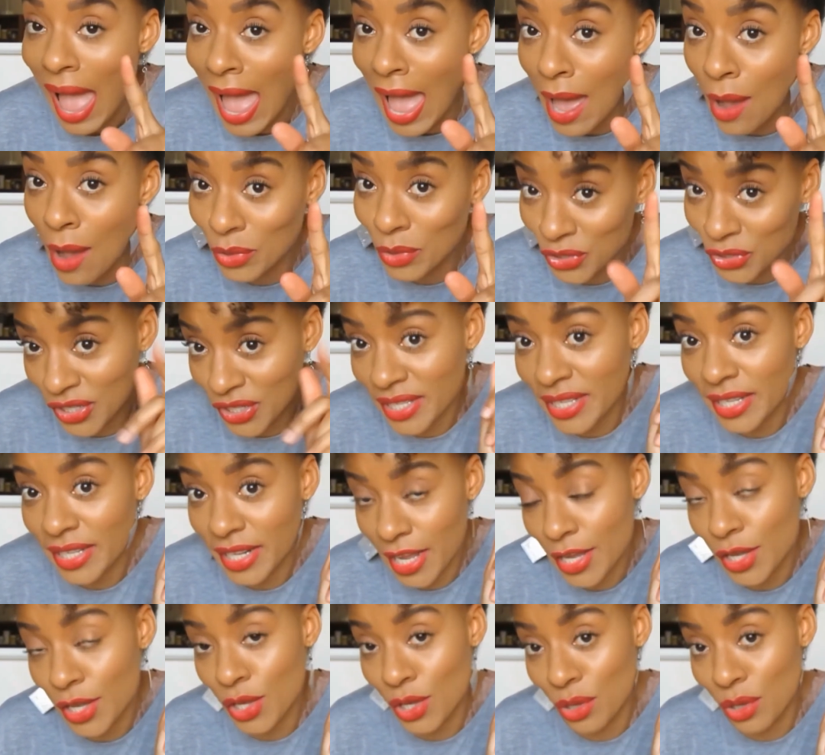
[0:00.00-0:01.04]
I would just
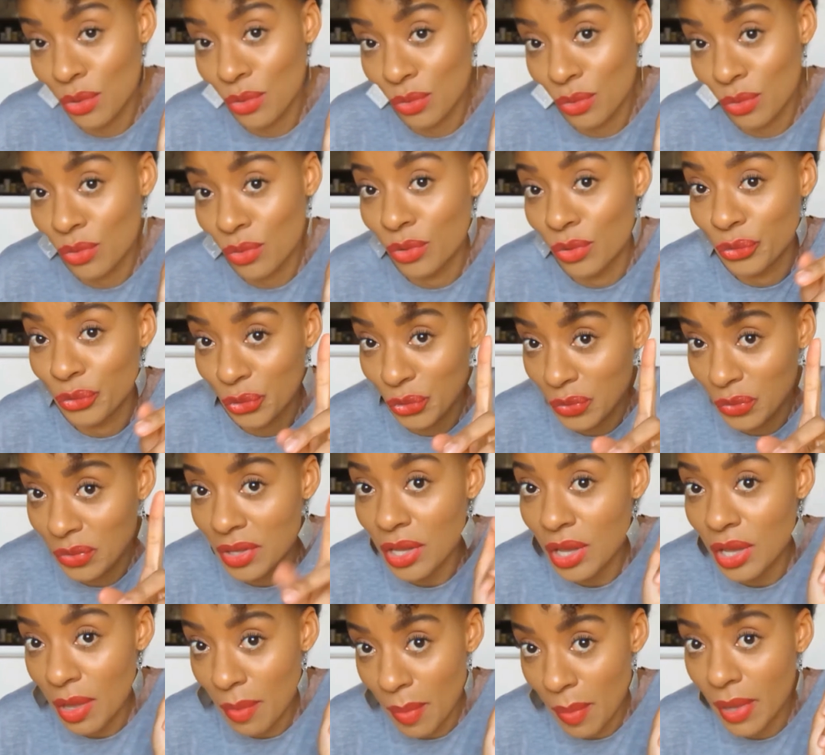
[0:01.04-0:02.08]
like you to
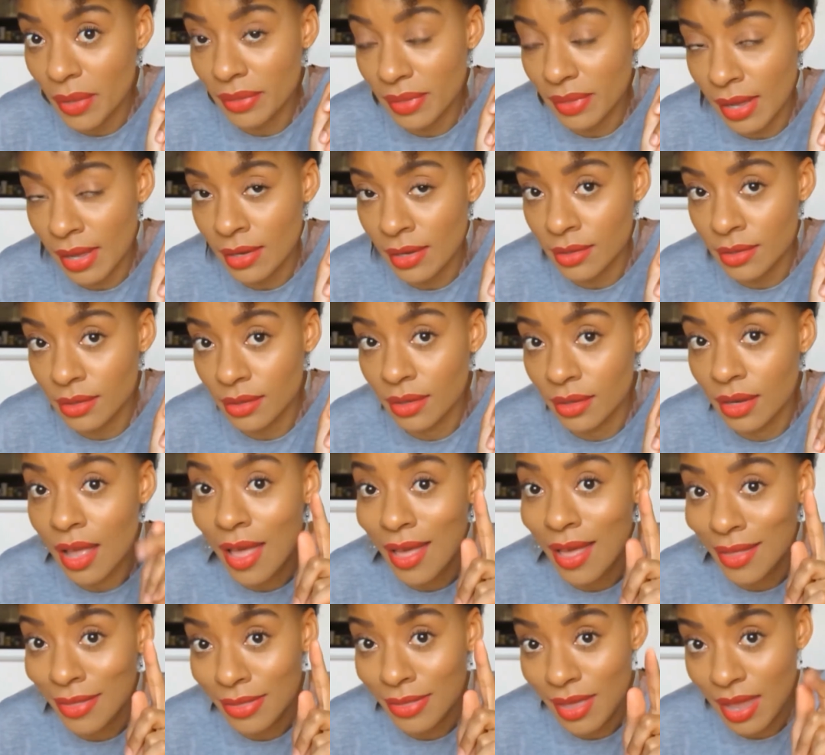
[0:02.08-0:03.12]
think about that.
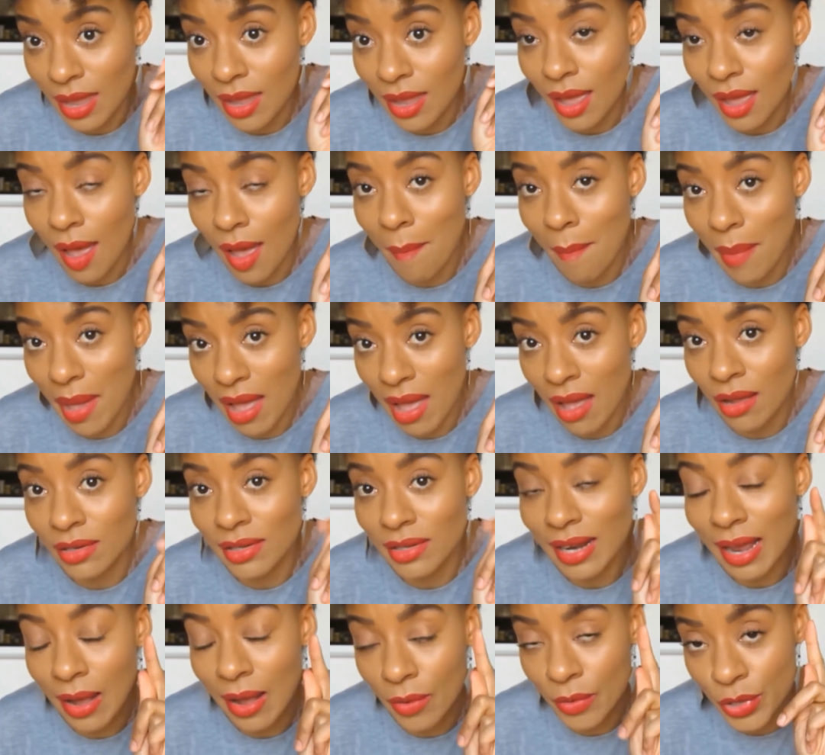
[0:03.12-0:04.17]
Think about
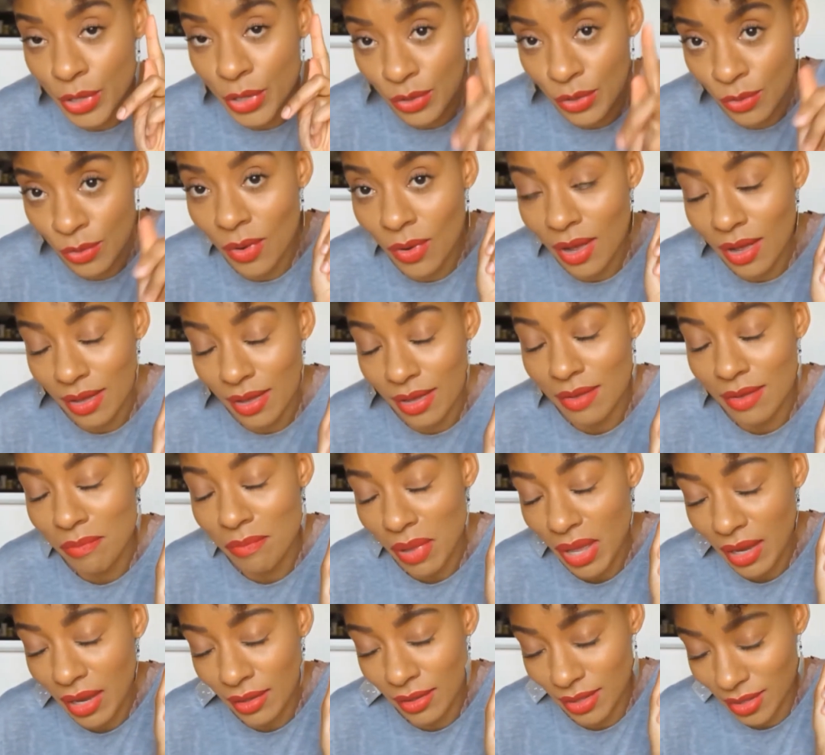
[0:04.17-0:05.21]
how you are
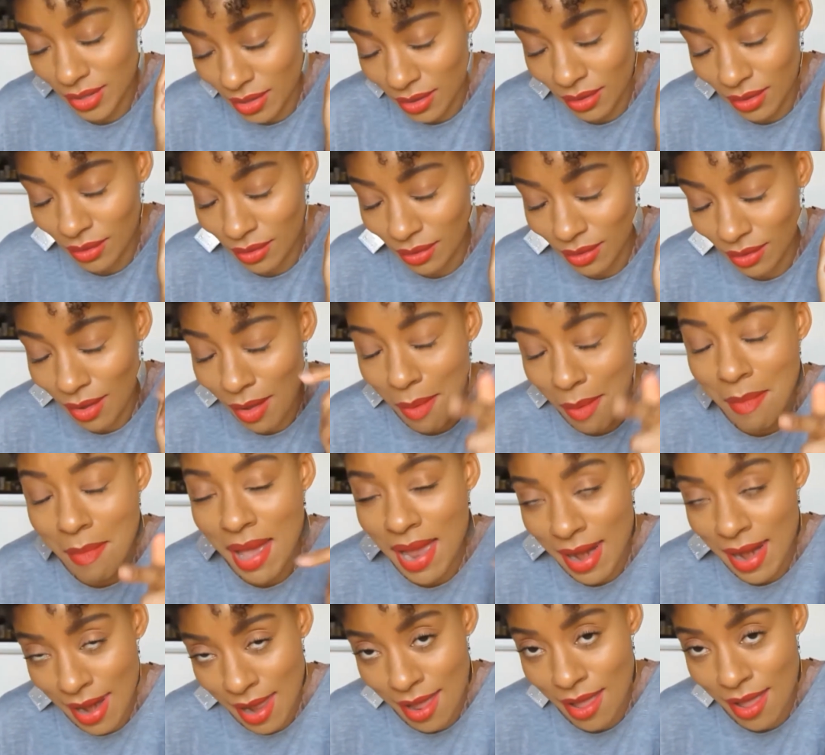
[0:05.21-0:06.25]
impacting
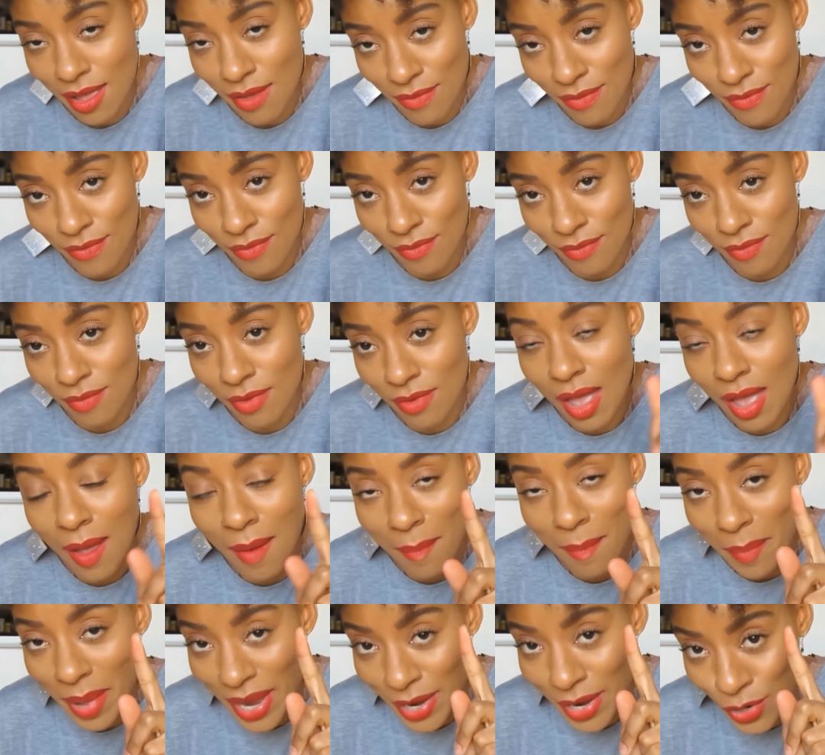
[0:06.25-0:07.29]
my life
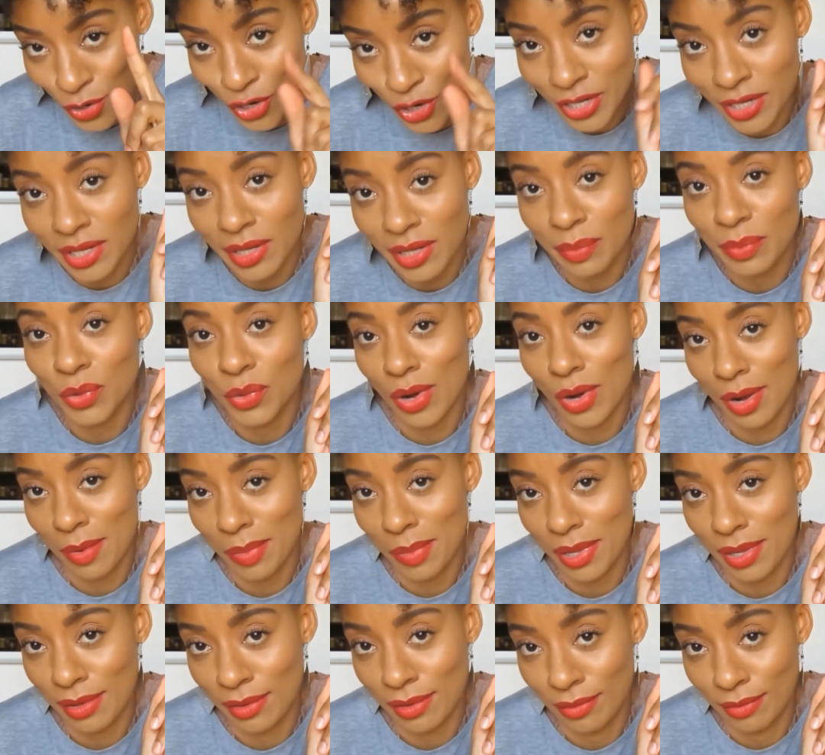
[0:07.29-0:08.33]
by not
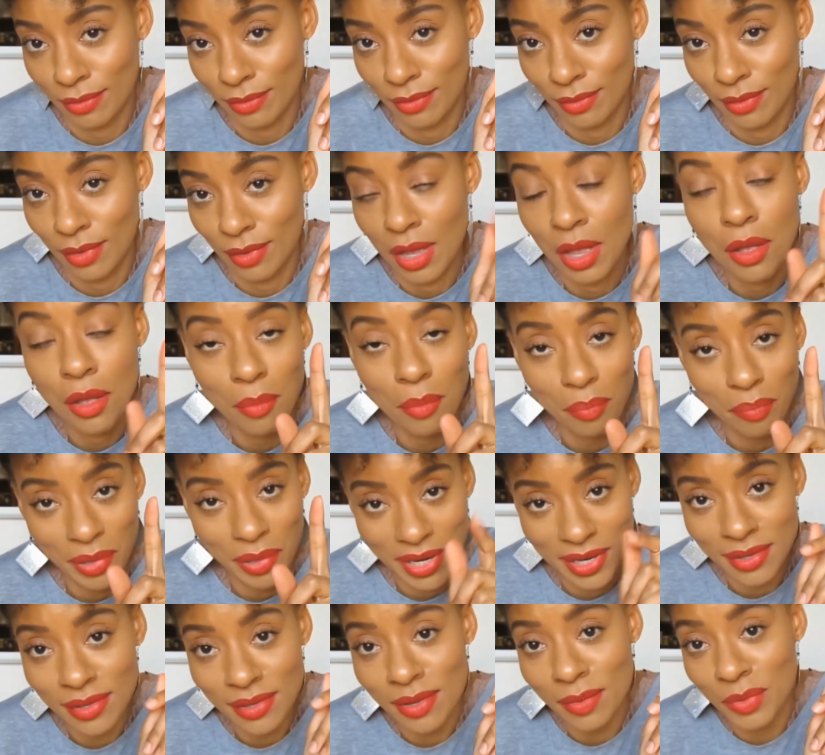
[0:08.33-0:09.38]
subscribing.
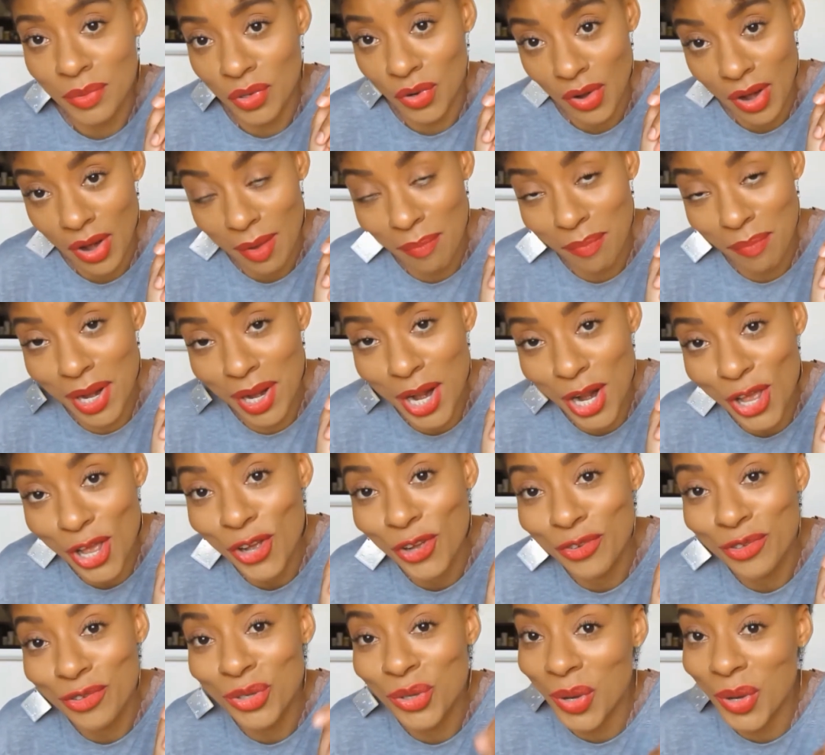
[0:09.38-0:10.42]
Please subscribe below
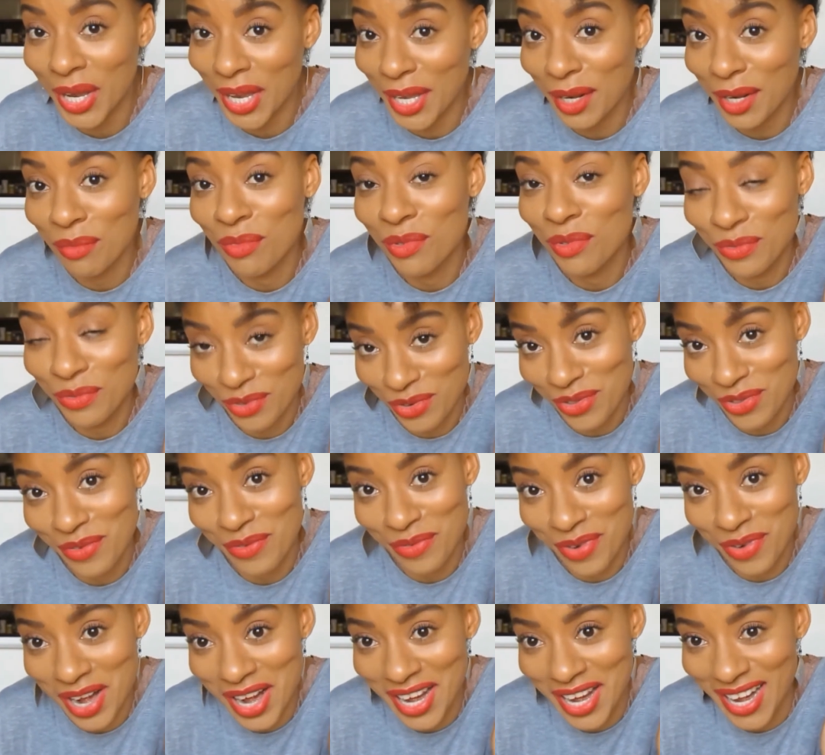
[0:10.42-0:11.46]
so I can move to the
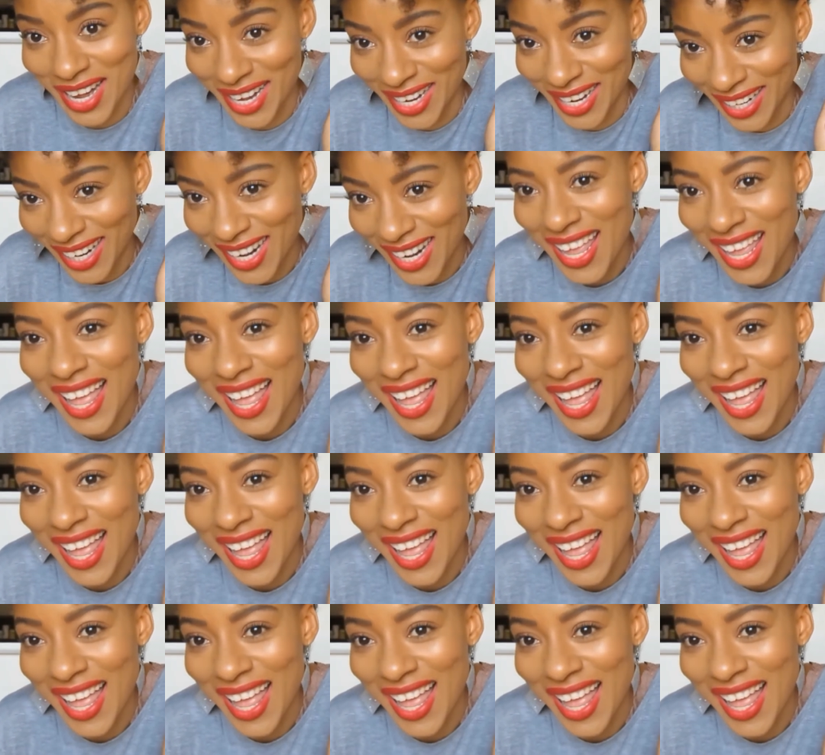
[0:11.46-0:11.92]
Frankie.